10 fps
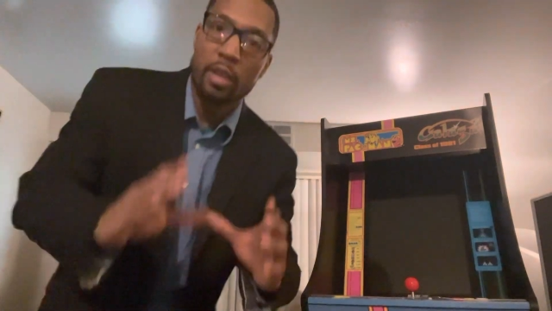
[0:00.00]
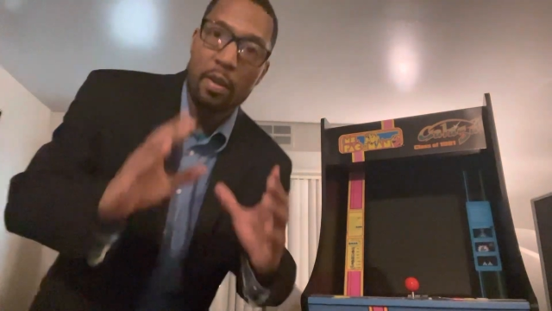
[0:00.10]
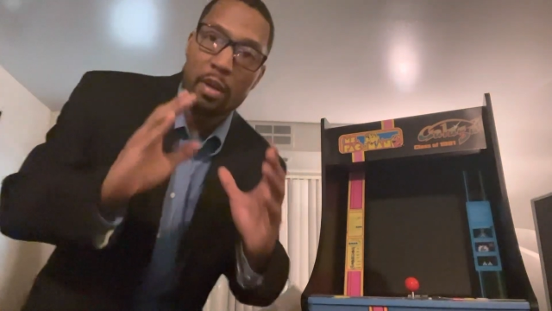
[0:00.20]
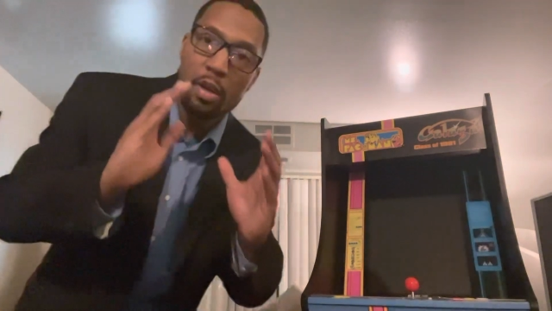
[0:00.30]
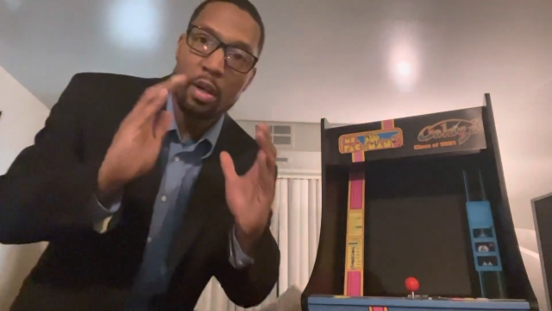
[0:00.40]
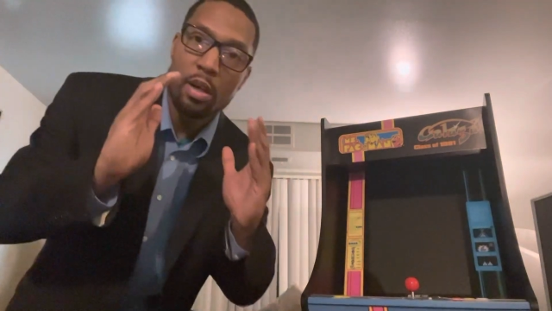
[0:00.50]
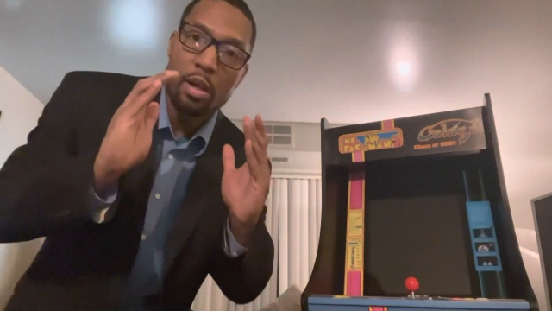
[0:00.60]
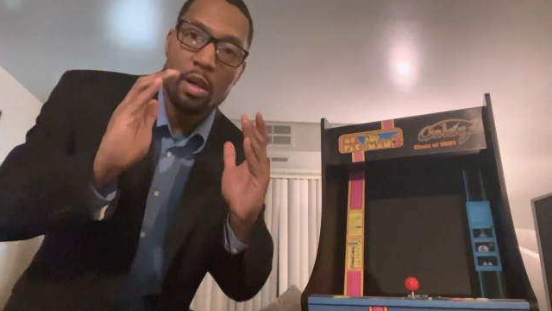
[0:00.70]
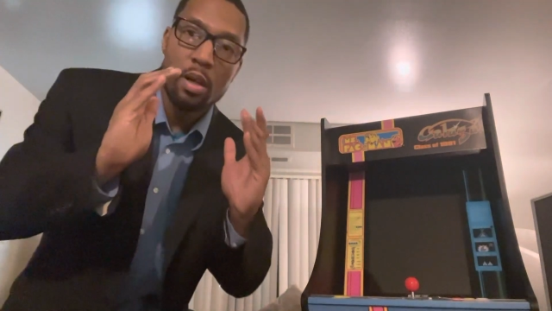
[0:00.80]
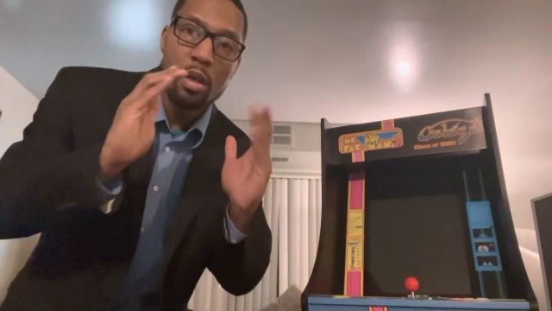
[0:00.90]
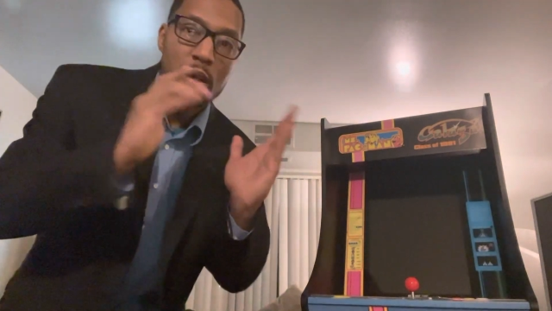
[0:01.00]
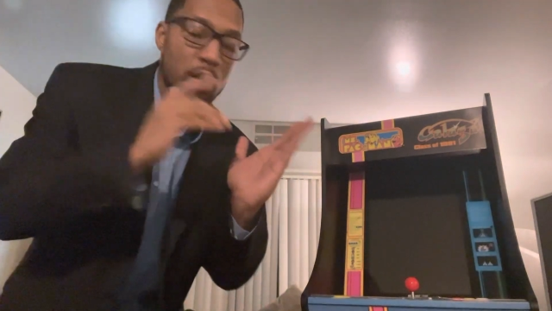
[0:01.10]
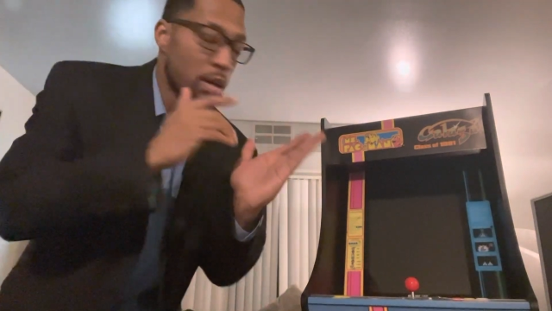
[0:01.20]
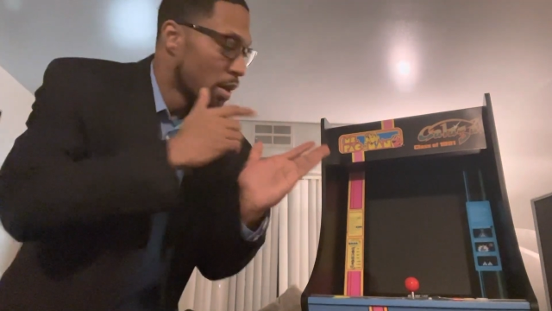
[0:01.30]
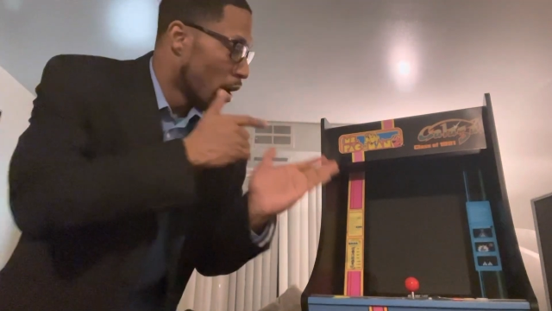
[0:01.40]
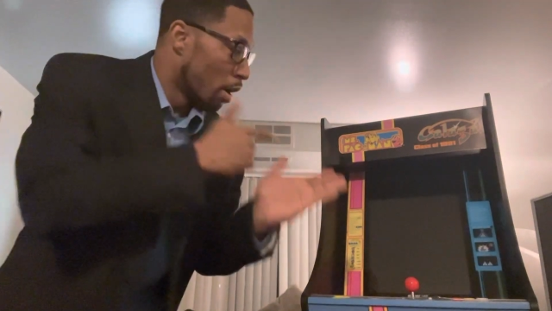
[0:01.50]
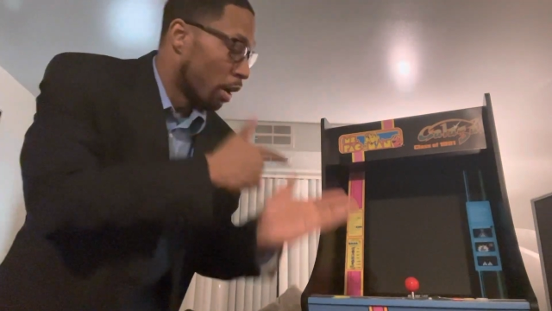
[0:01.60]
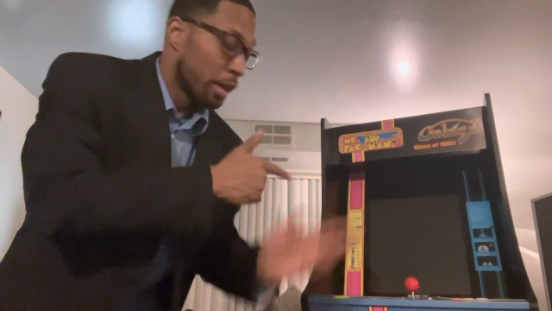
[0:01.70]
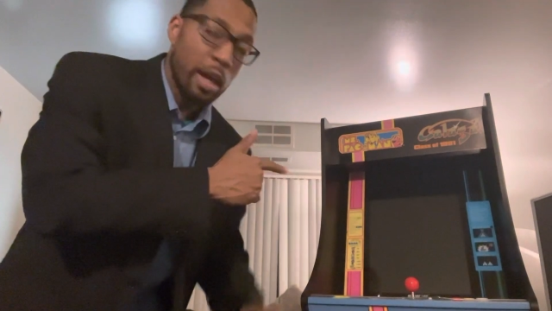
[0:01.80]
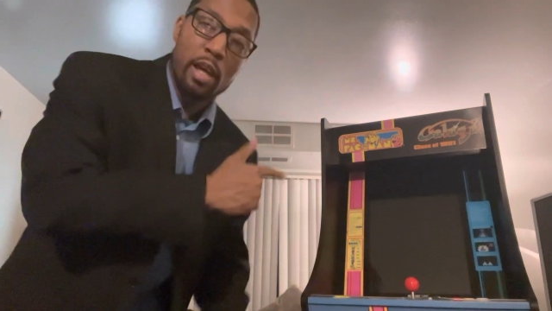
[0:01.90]
another
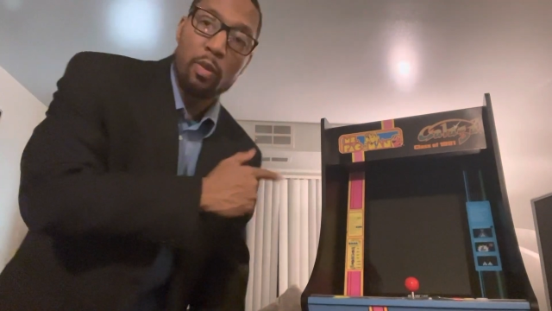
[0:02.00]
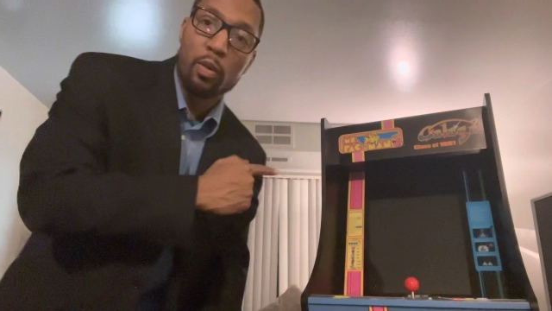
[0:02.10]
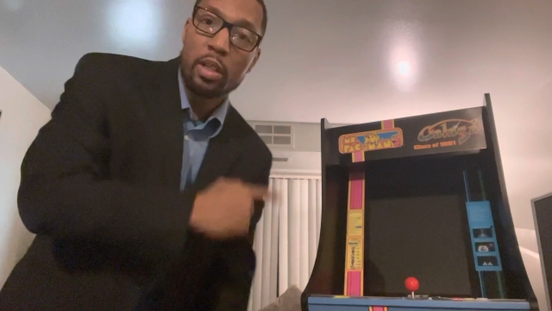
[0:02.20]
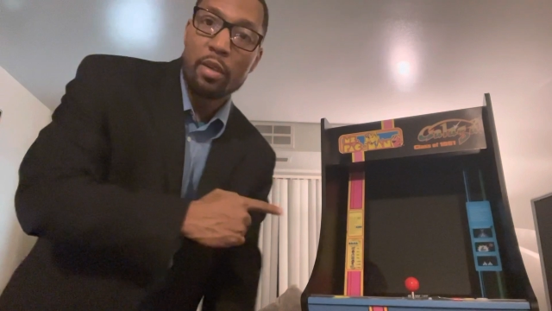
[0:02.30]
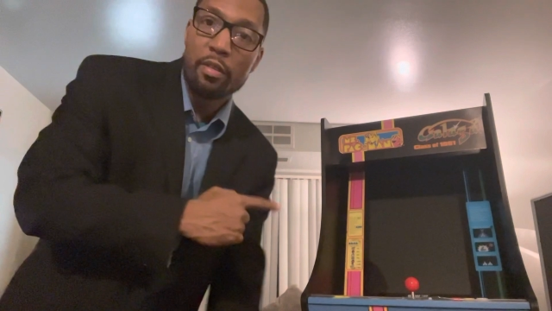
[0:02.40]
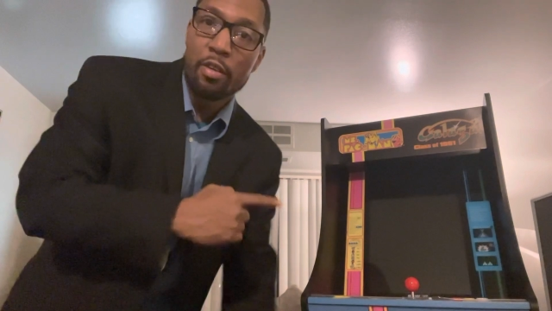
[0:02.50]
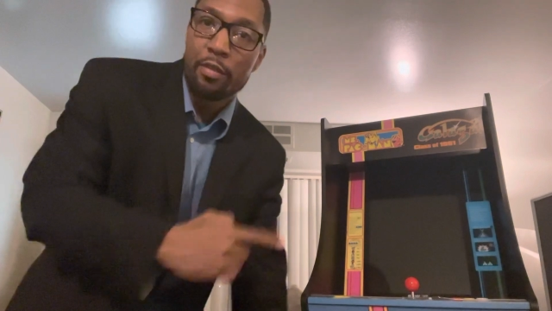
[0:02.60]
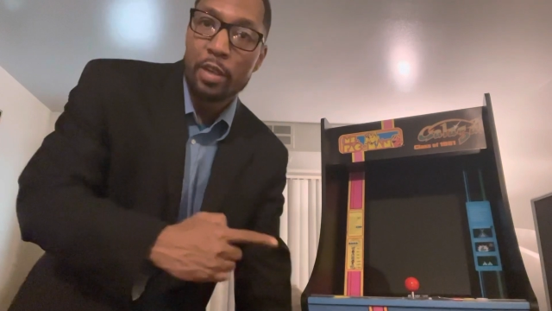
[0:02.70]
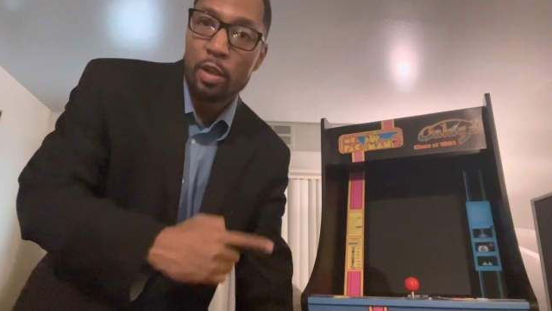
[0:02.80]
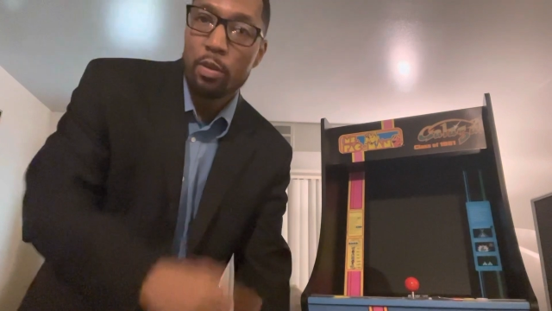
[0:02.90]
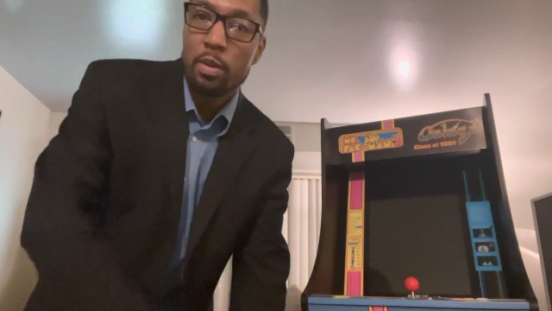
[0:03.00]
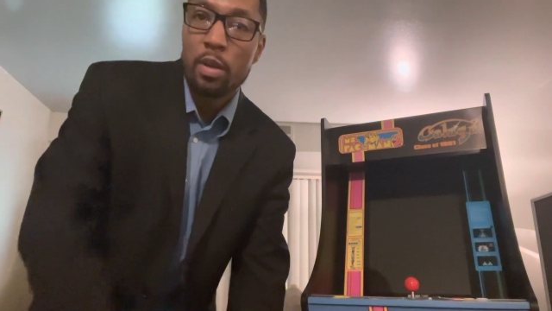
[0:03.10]
Arcade1Up review.